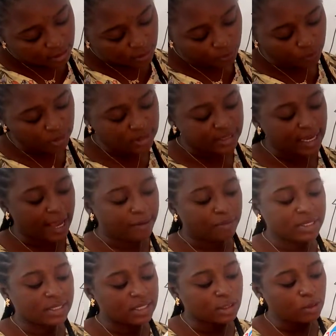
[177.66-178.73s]
what time
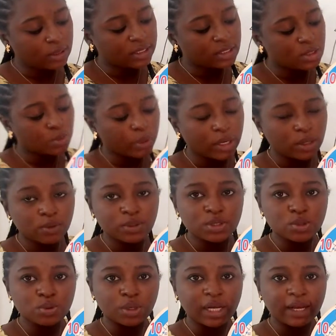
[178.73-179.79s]
is it? Look this way, look
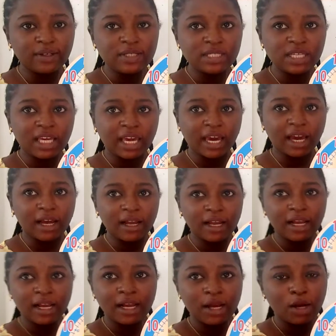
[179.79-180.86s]
this way. Can you see here?
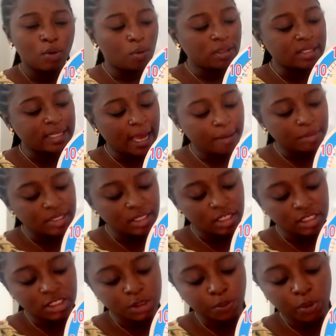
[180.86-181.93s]
What time is it?
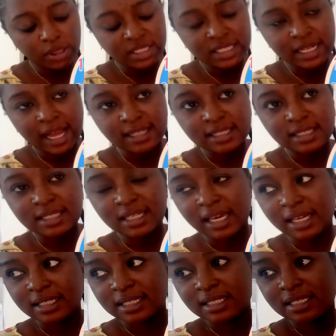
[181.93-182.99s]
It is pointing at
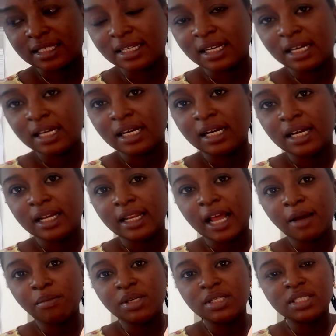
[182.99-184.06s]
6.
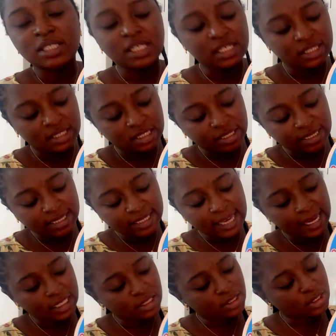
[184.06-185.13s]
That means it's
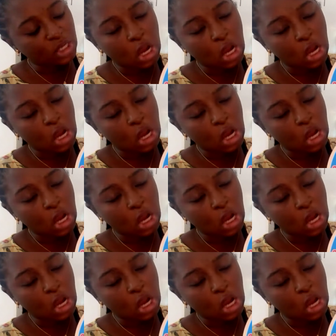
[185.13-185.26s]
6